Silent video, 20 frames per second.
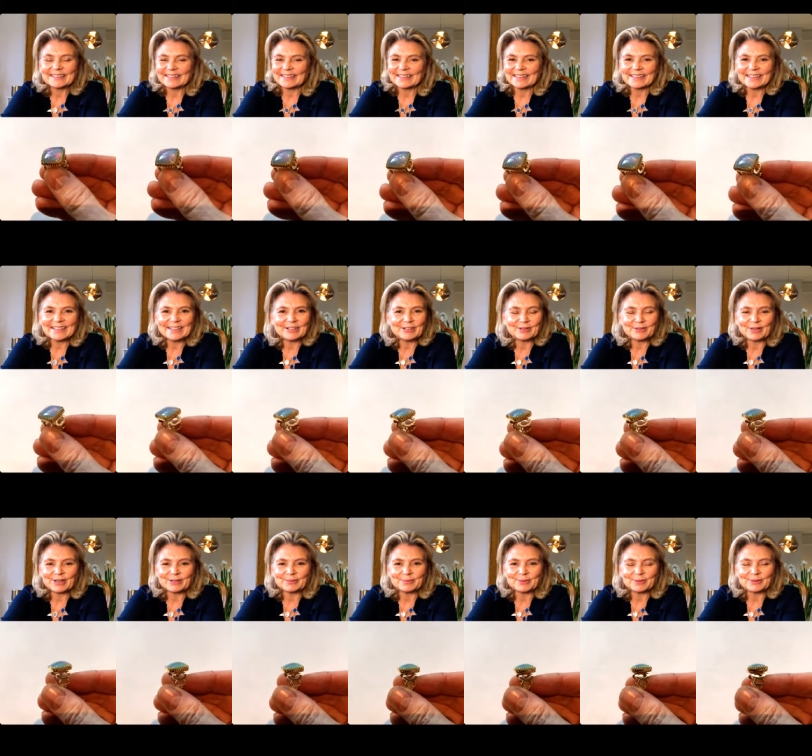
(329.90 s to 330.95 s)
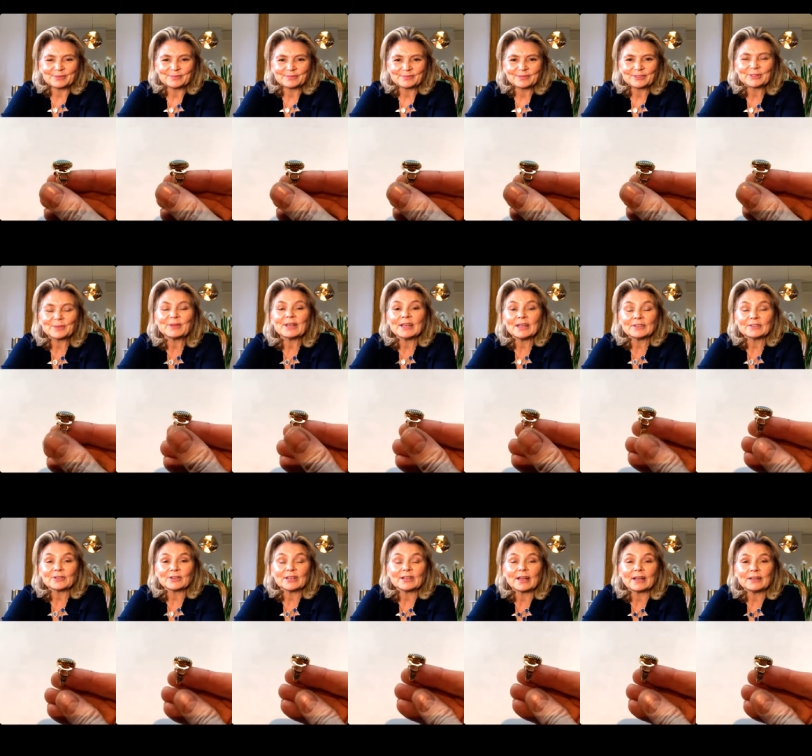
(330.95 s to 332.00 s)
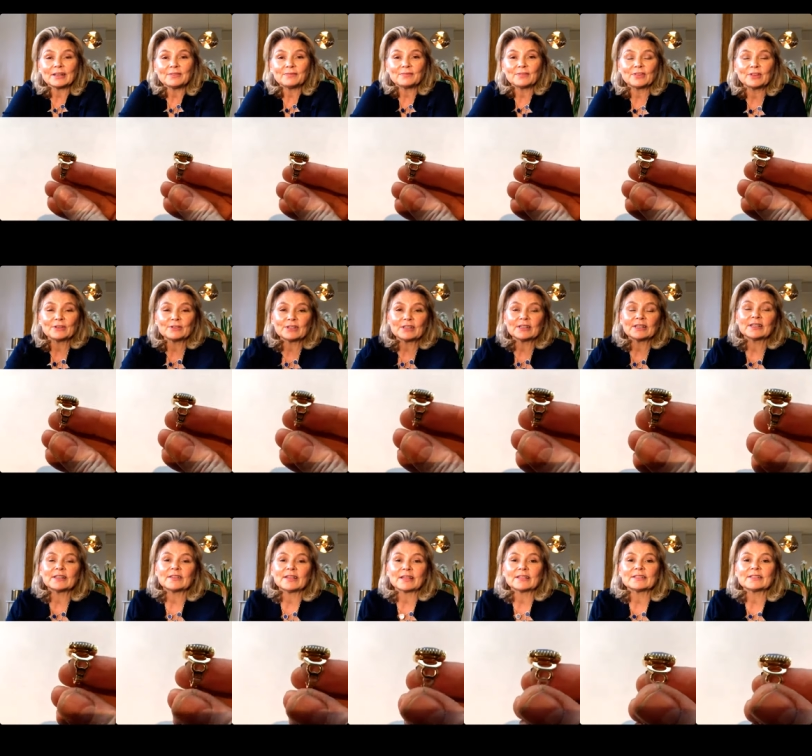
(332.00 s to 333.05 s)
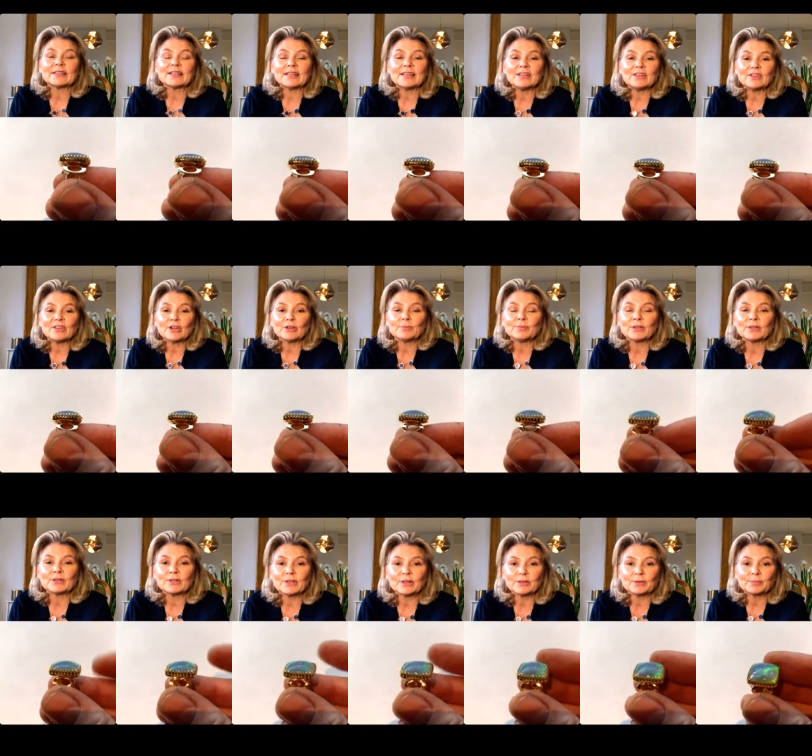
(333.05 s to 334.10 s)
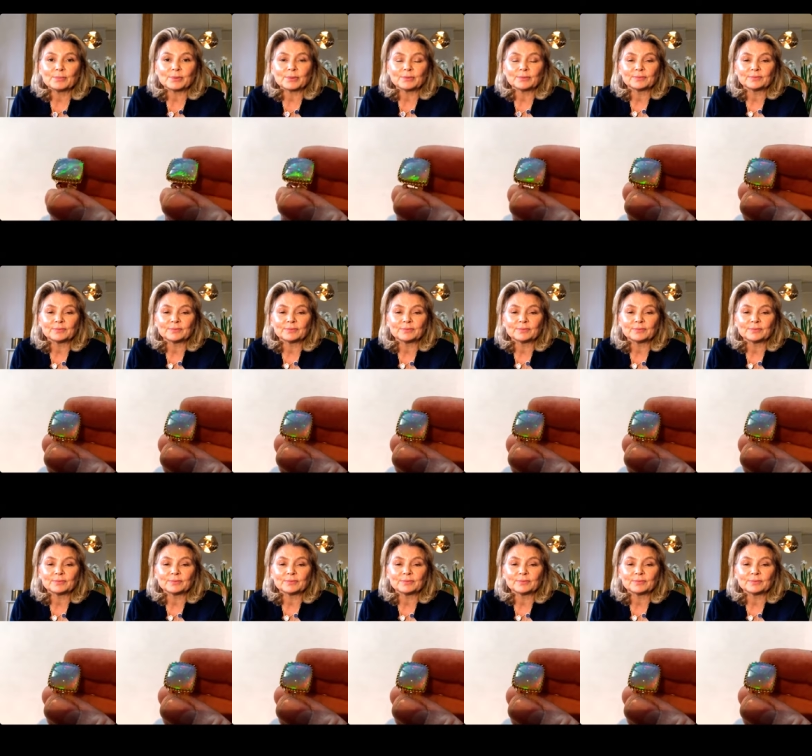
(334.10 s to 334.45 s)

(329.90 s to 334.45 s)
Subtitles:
Incredible. So, if those didn't hear, that is an Ethiopian opal.